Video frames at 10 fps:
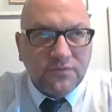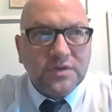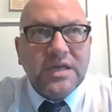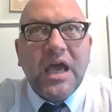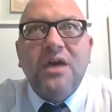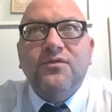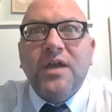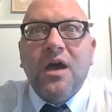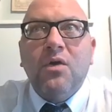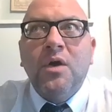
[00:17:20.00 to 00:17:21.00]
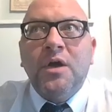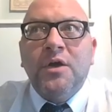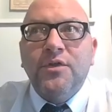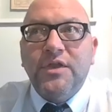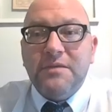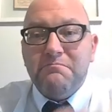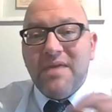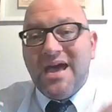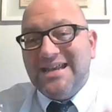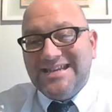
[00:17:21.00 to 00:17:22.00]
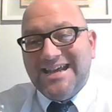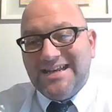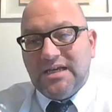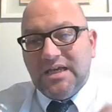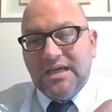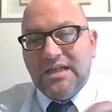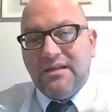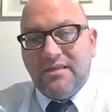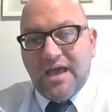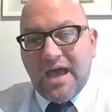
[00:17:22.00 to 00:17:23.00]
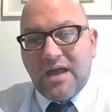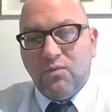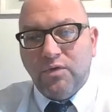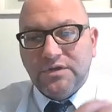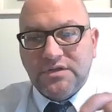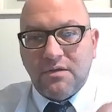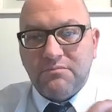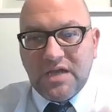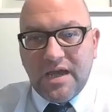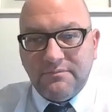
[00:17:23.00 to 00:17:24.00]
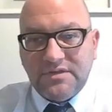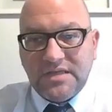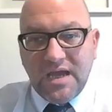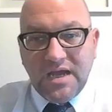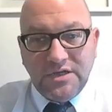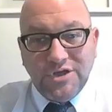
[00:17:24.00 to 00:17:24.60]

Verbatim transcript: of us have now, the metadata in that will sometimes say